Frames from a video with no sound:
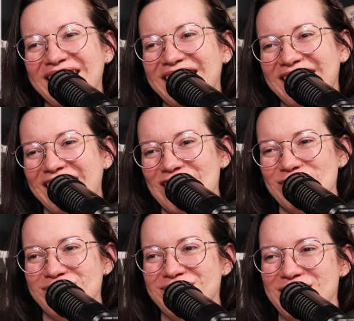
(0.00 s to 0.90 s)

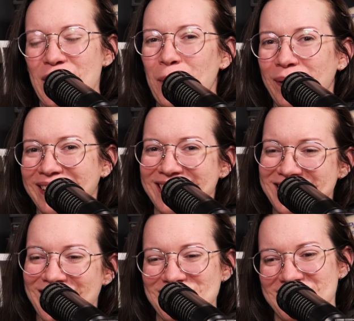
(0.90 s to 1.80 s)
No one can
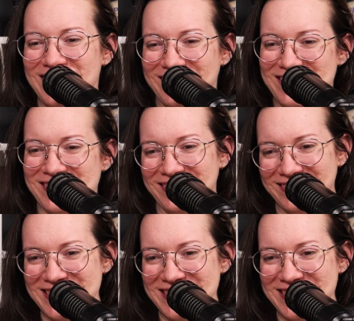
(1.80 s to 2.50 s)
touch the original.